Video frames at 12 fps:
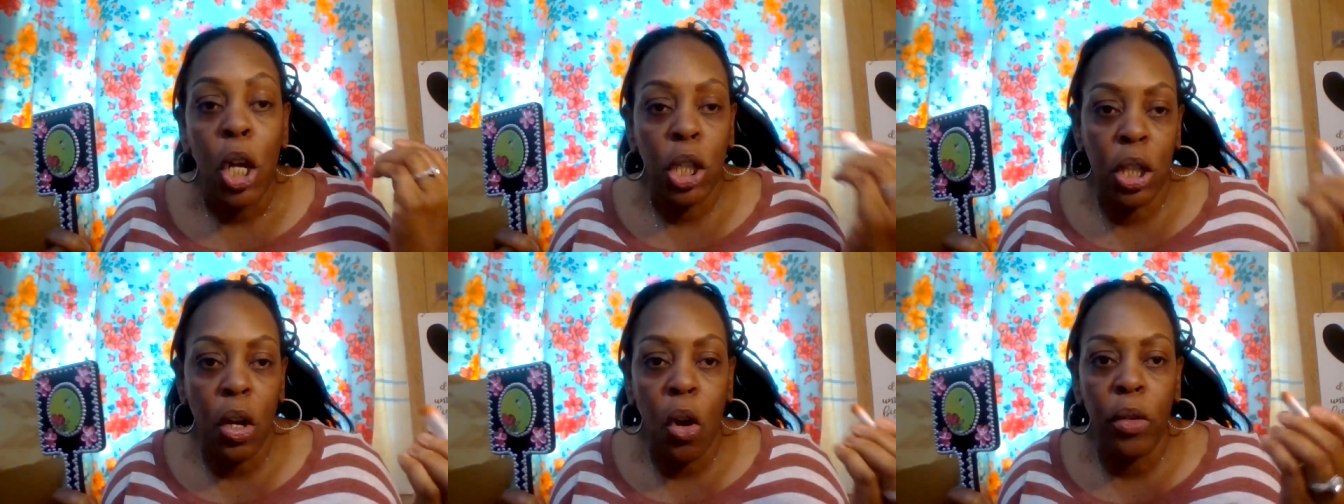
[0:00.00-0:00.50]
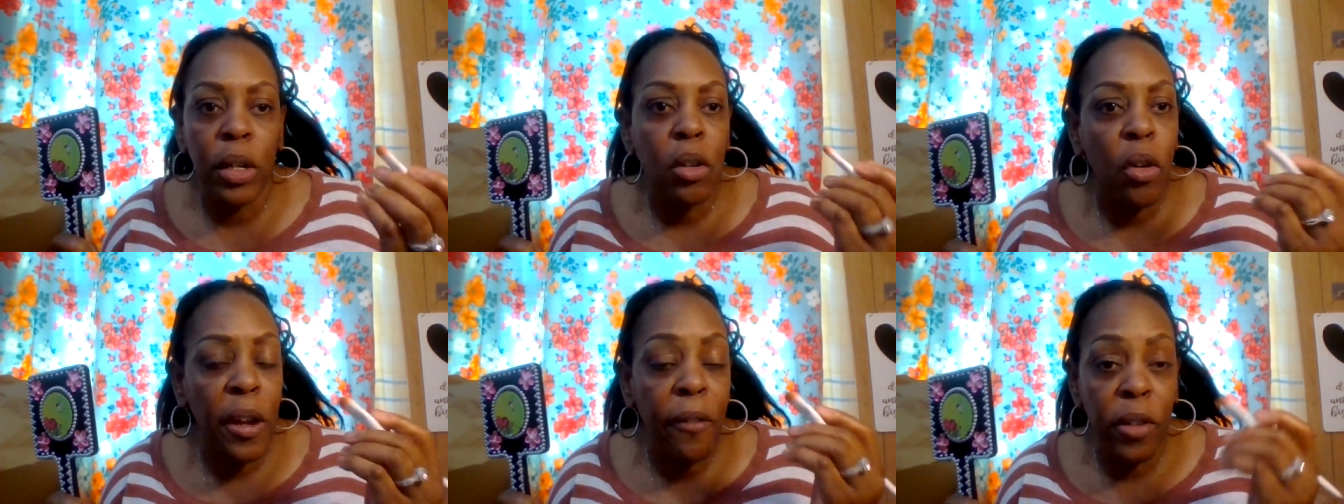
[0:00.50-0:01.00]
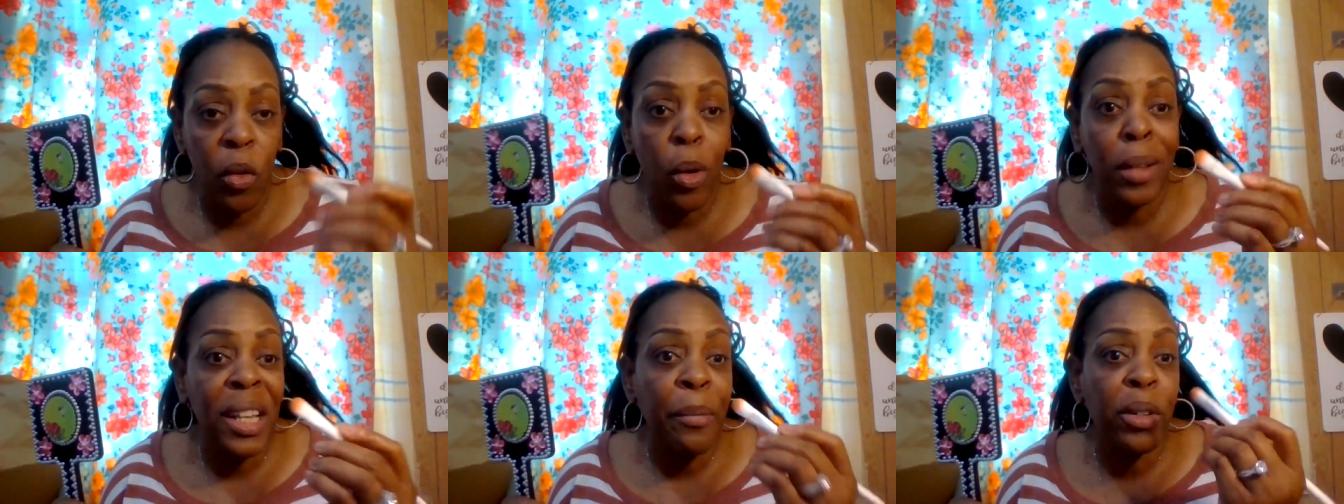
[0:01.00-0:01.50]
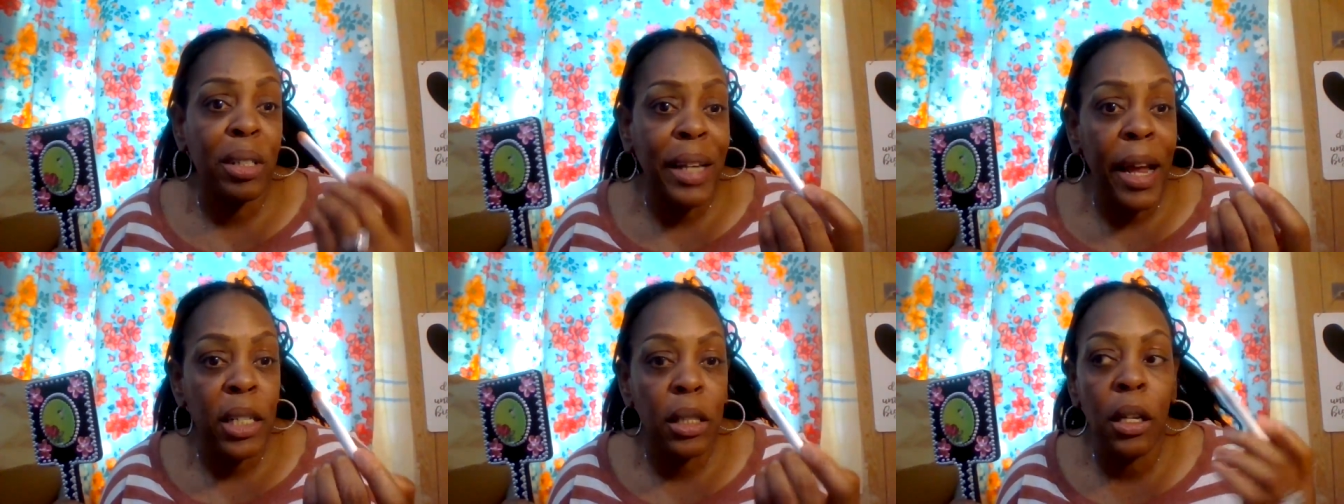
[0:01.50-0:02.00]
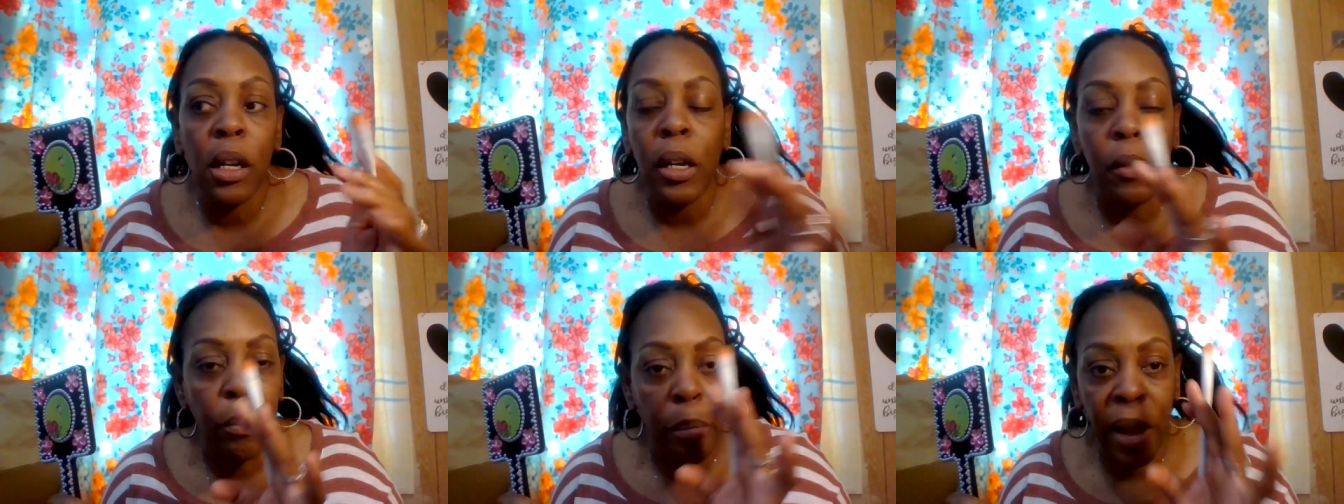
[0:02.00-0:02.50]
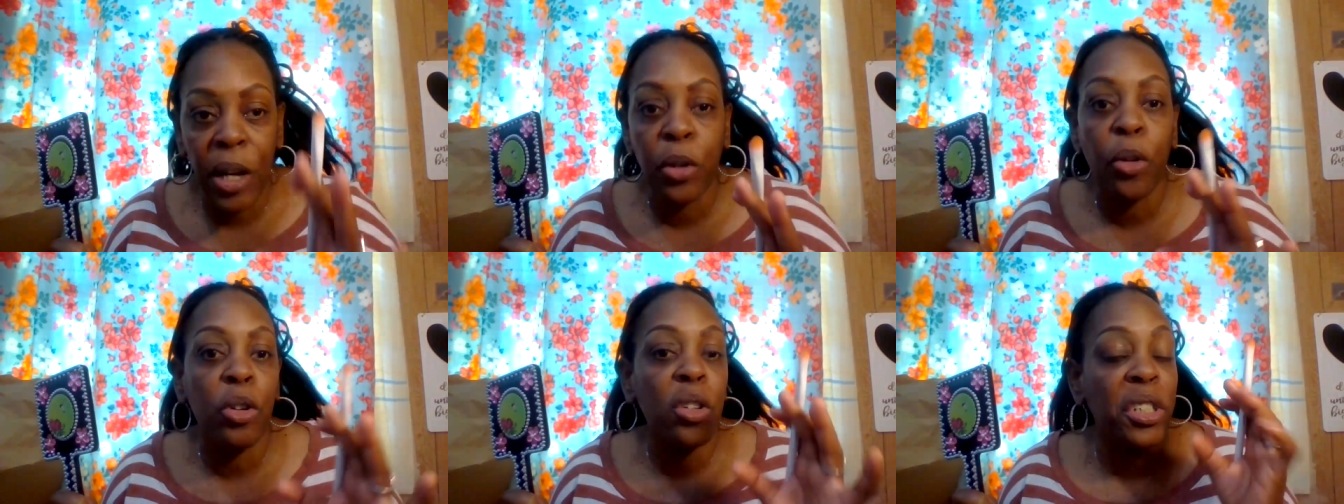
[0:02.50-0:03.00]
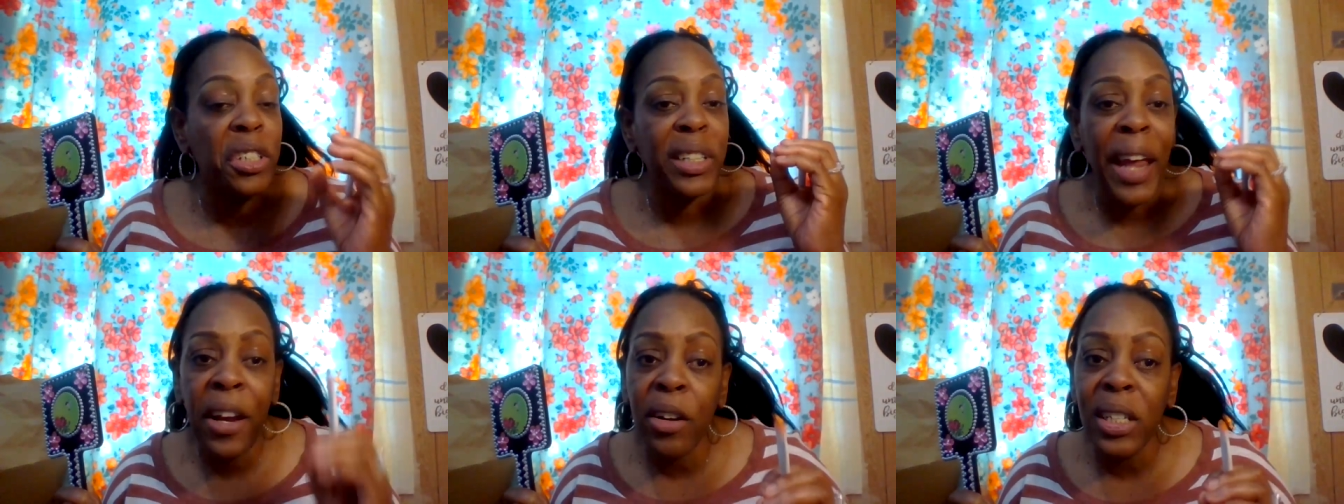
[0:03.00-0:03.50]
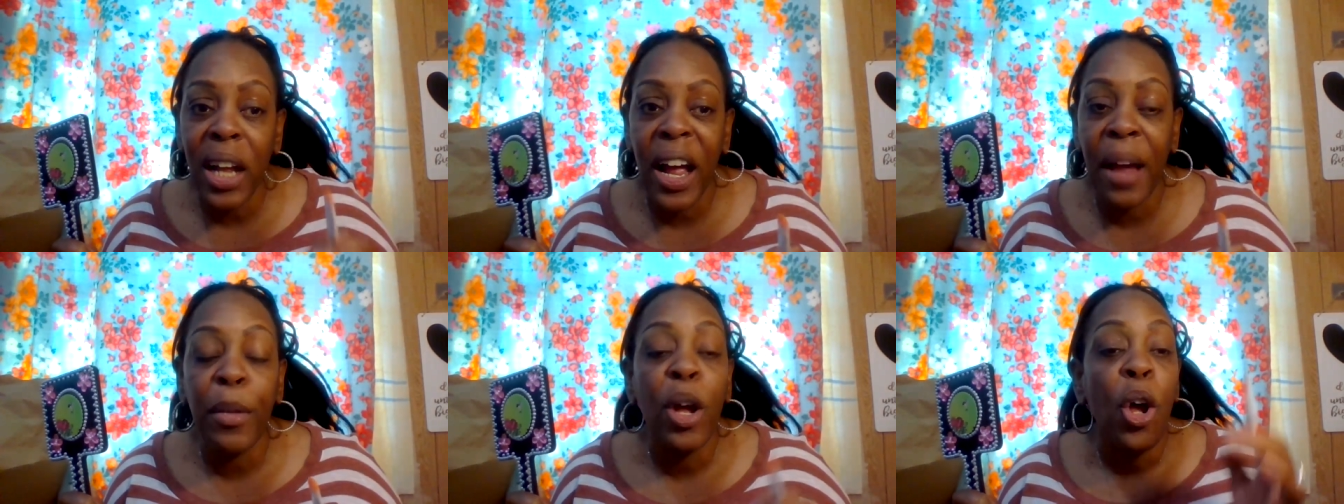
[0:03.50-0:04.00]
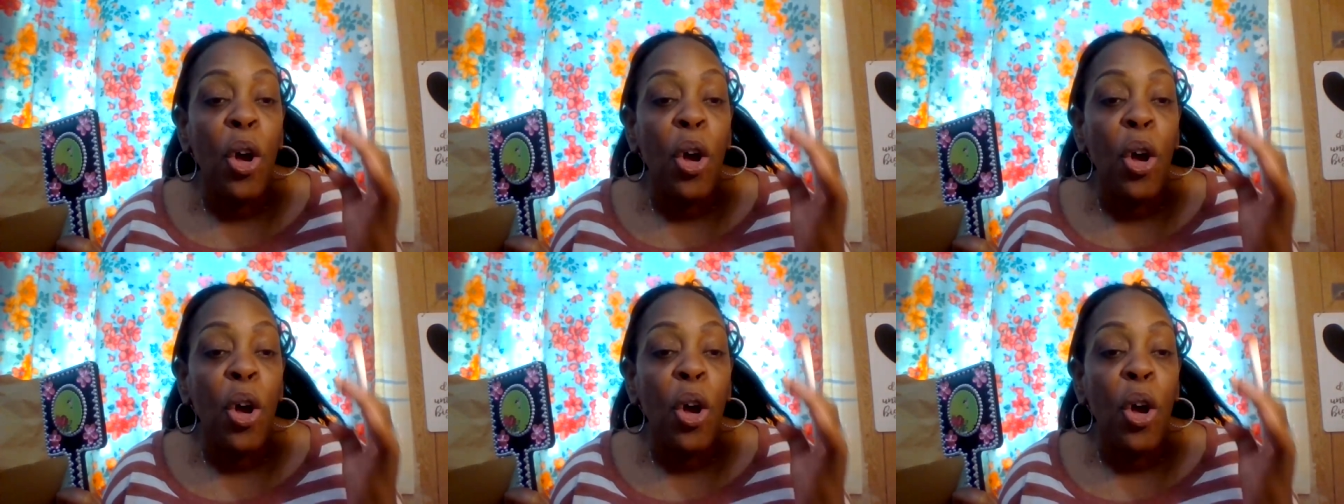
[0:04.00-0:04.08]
so you know if you want that precise look make sure you just take your time